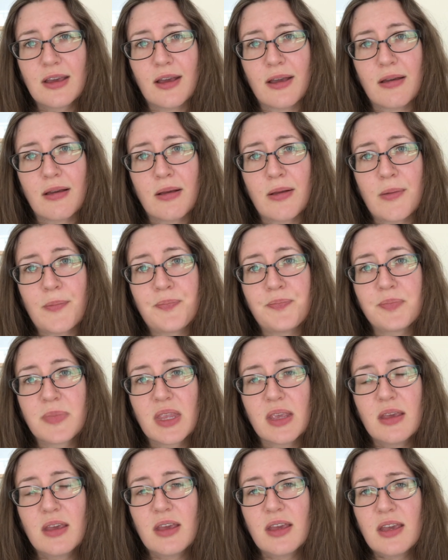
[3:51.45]

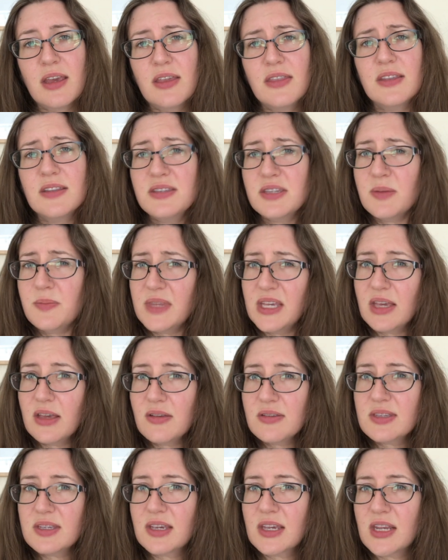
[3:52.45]
Then something
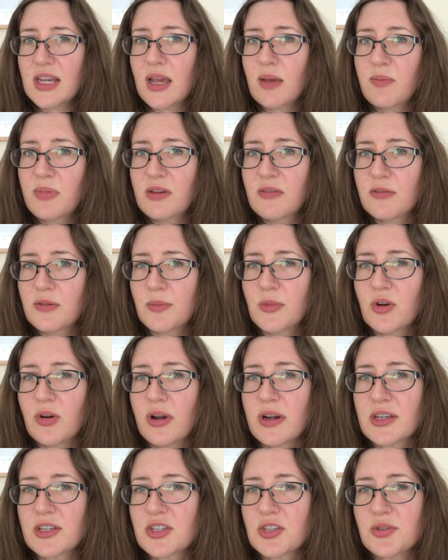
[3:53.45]
else that can happen from
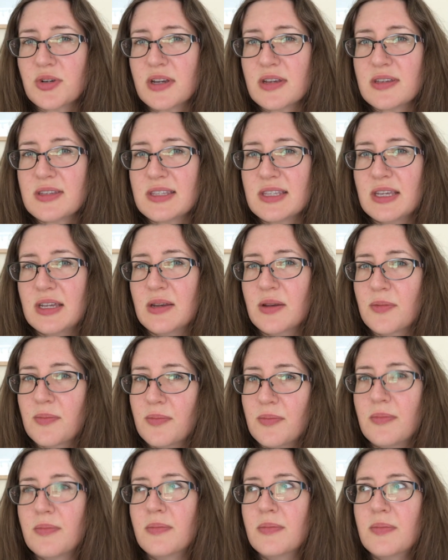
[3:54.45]
chronic stress that
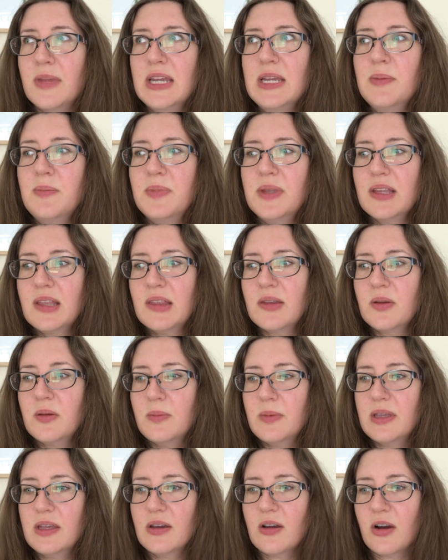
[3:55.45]
might be a little
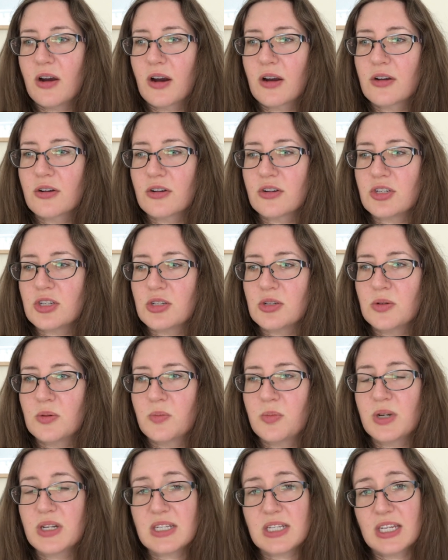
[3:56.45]
bit harder to
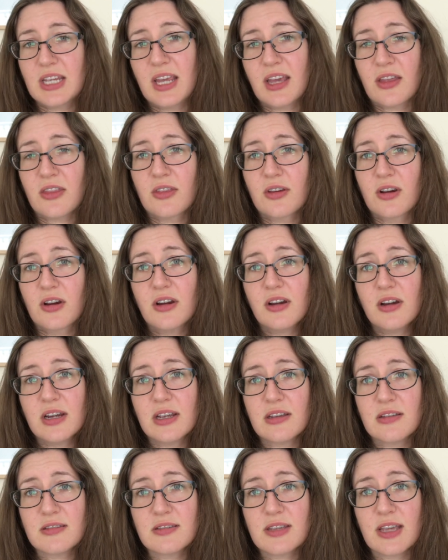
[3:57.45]
put together
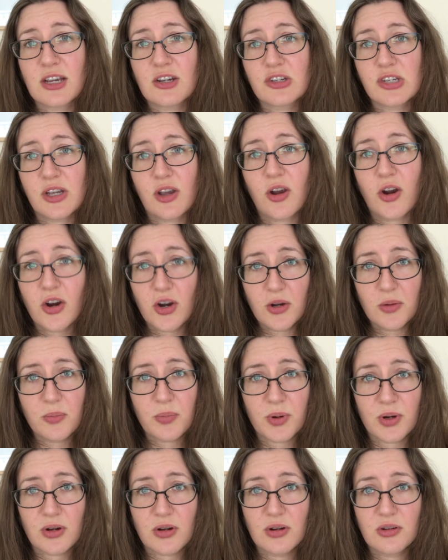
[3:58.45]
is actually
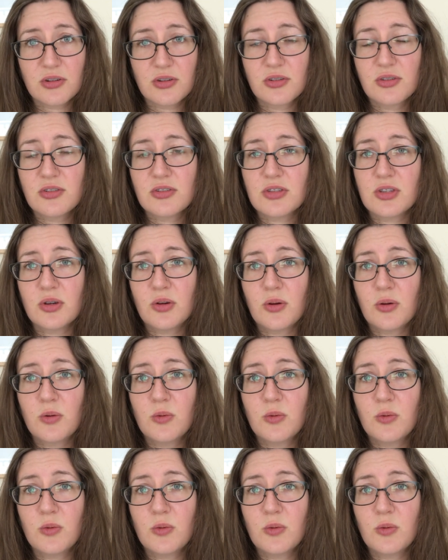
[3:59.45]
heartburn. So